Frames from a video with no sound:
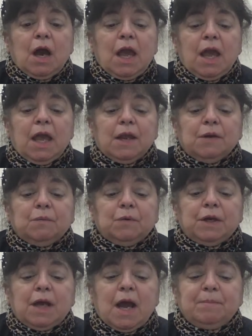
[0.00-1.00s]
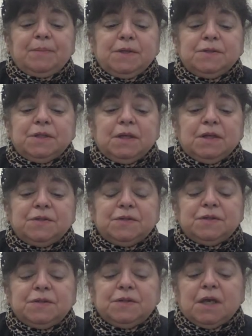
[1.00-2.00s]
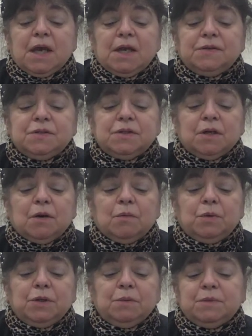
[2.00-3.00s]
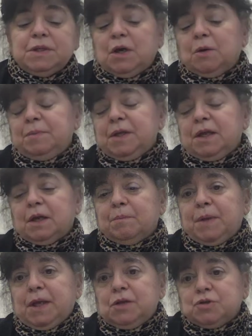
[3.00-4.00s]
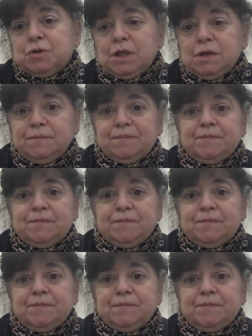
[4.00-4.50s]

And what happens is that William Tell, being a patriot,